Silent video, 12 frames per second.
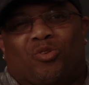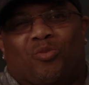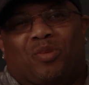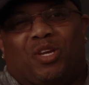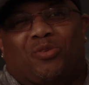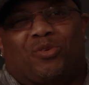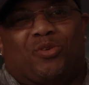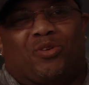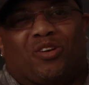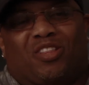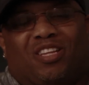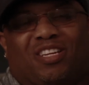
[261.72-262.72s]
Romeo
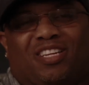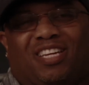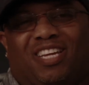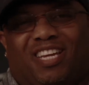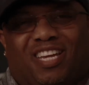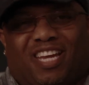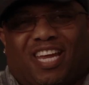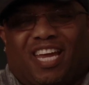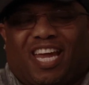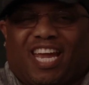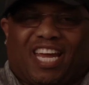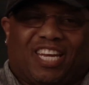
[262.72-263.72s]
North,
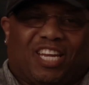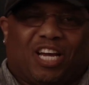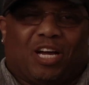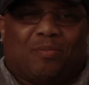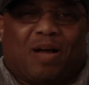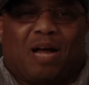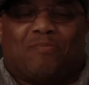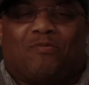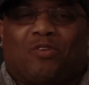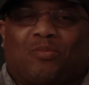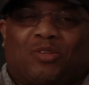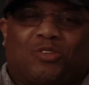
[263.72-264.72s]
and um, I'm
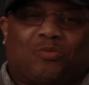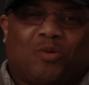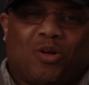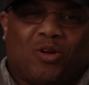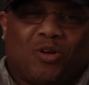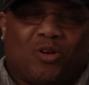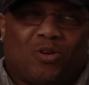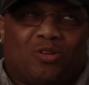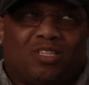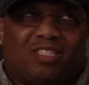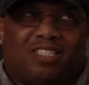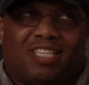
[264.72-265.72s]
from a
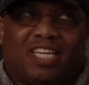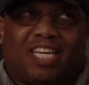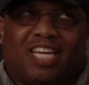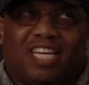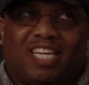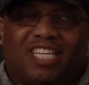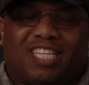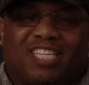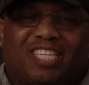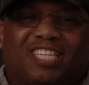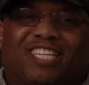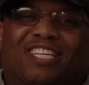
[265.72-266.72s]
small city
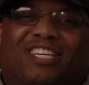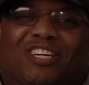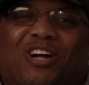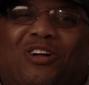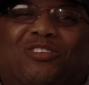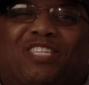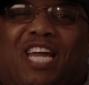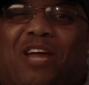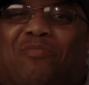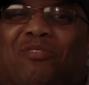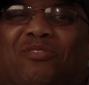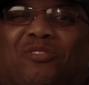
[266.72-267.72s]
called
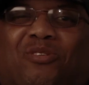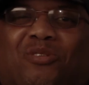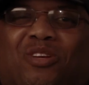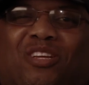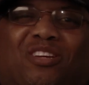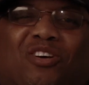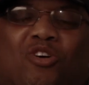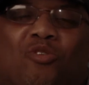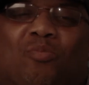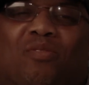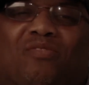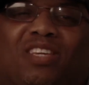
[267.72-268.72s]
Tampa, Florida,
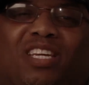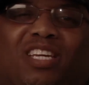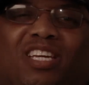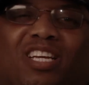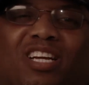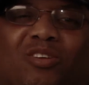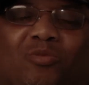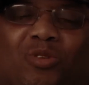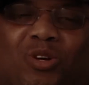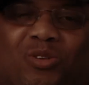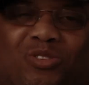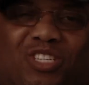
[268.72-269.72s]
home of the
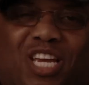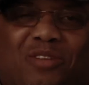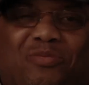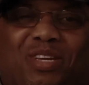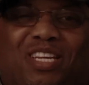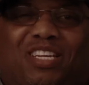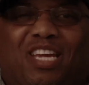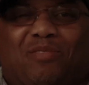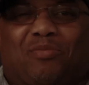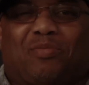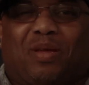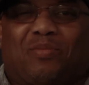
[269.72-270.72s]
world champion
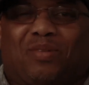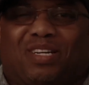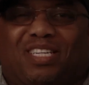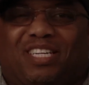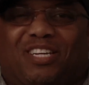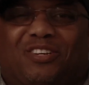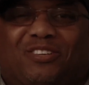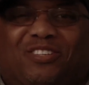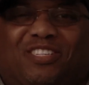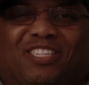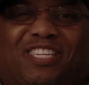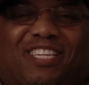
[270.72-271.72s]
Tampa Bay
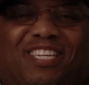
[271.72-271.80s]
Buccaneers.